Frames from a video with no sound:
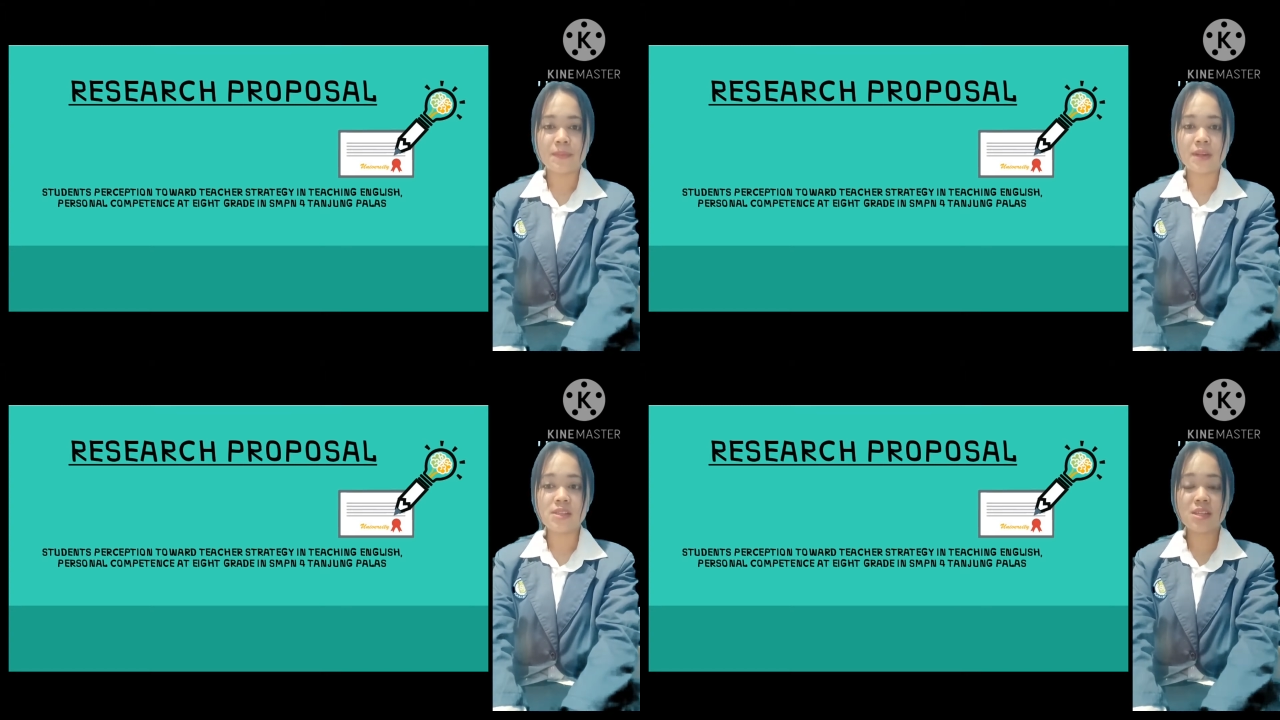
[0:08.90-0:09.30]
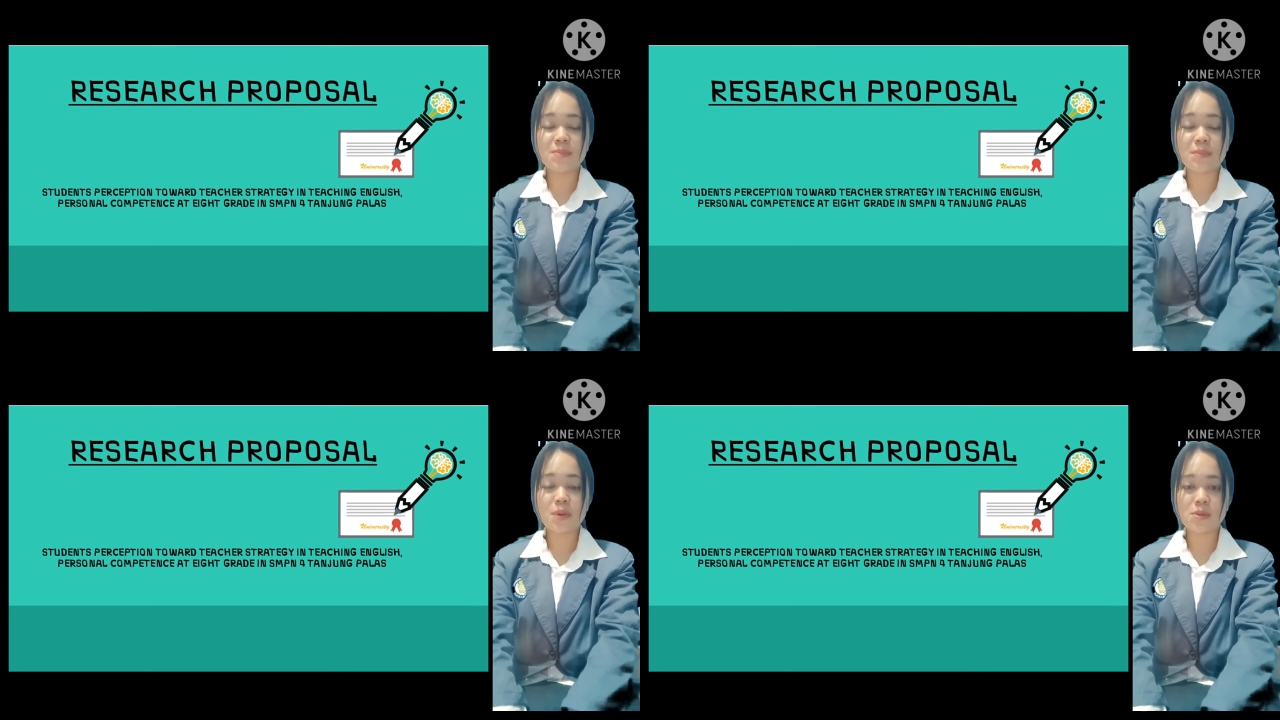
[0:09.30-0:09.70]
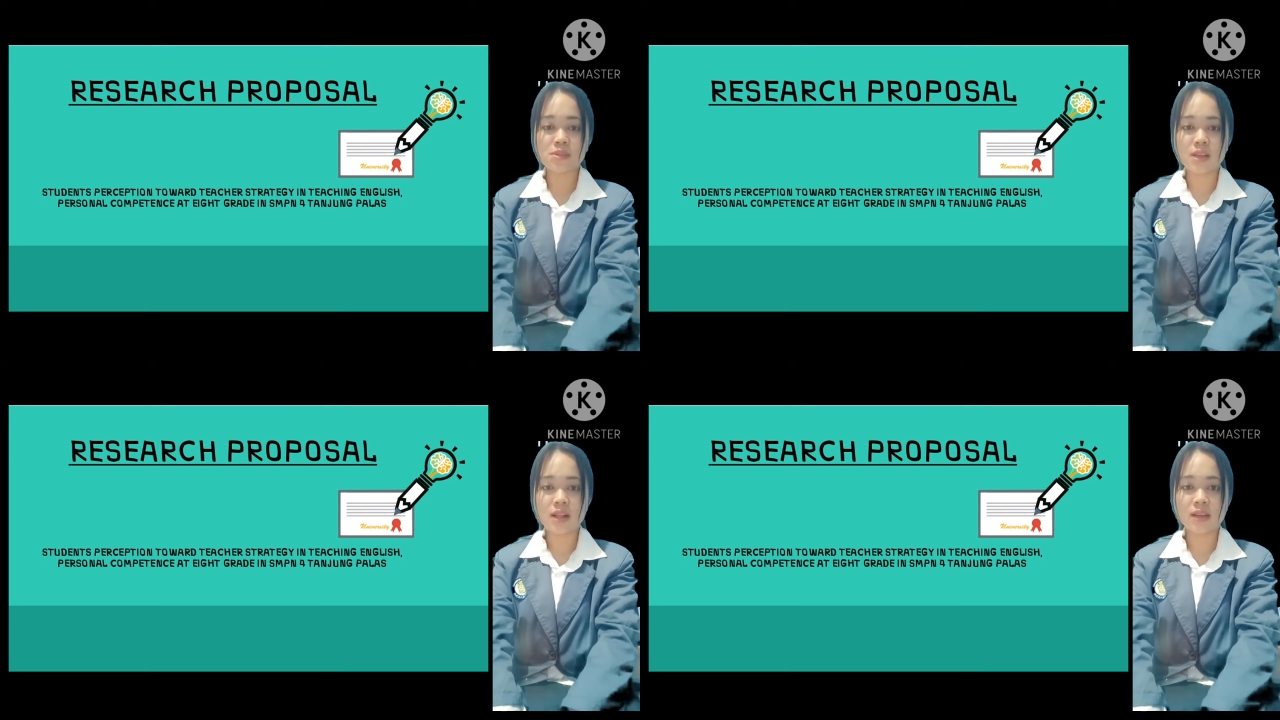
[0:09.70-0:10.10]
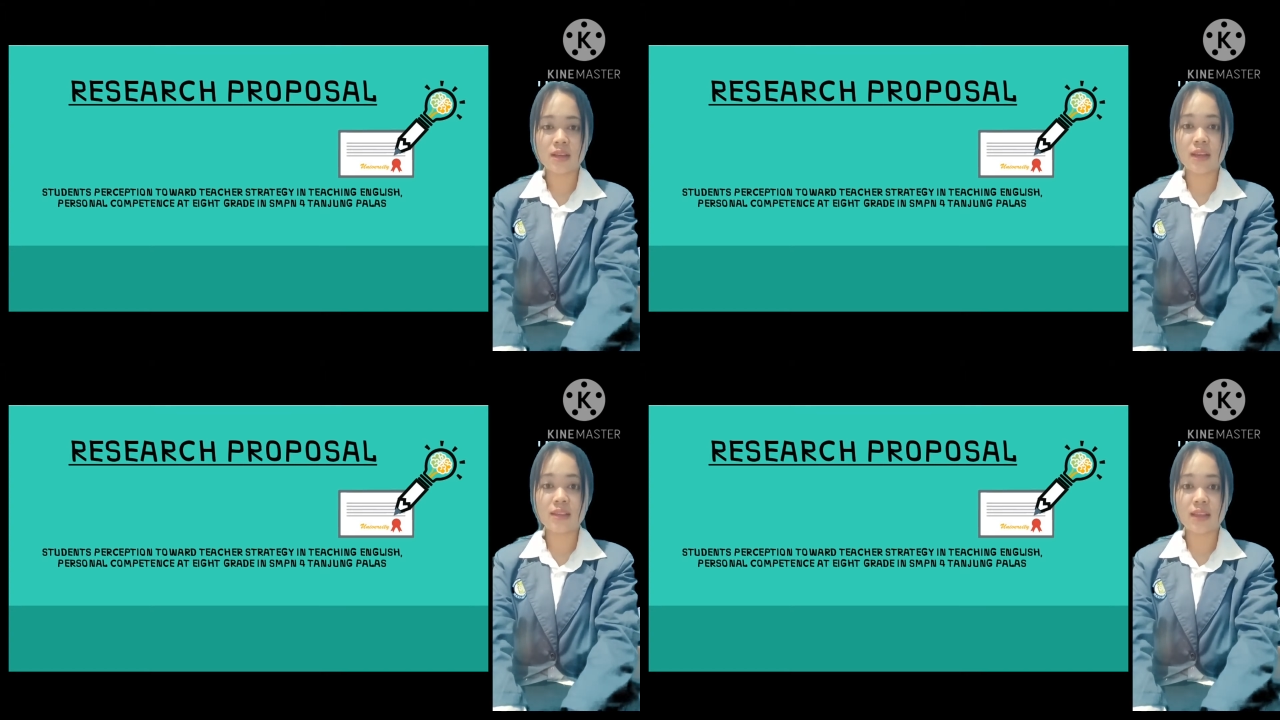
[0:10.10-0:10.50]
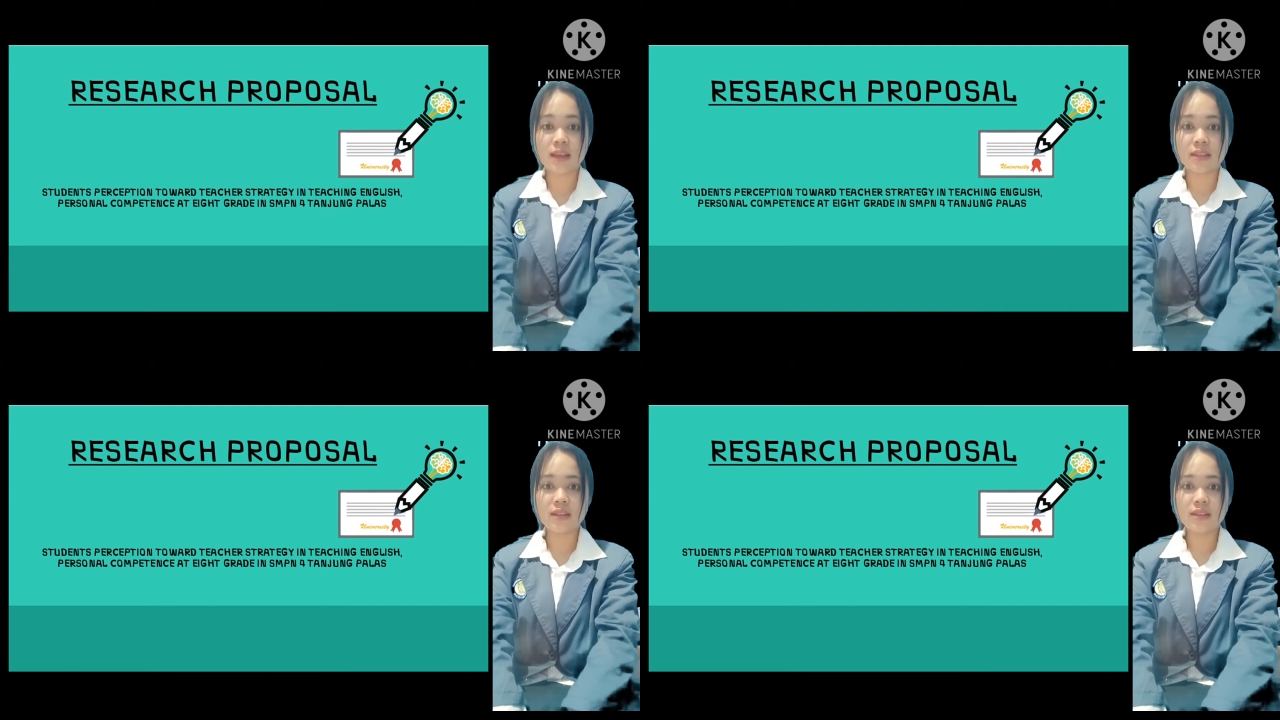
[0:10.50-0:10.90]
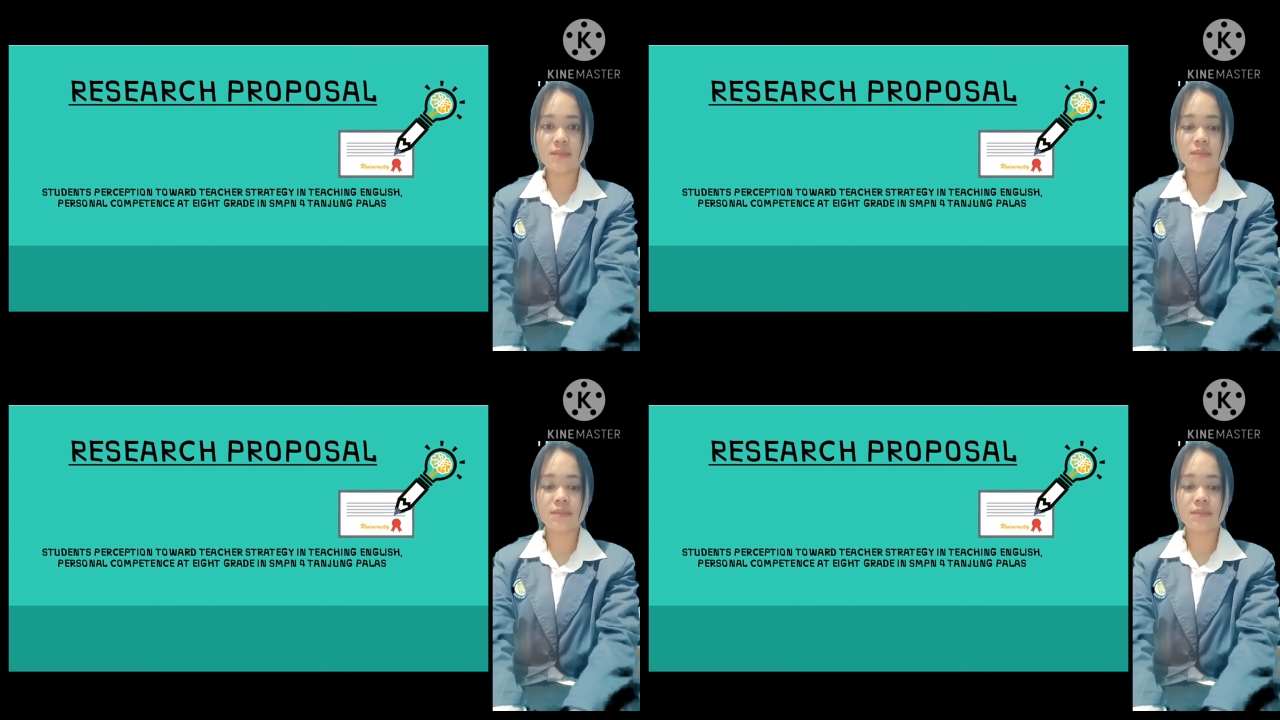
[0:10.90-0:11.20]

Research proposal entitled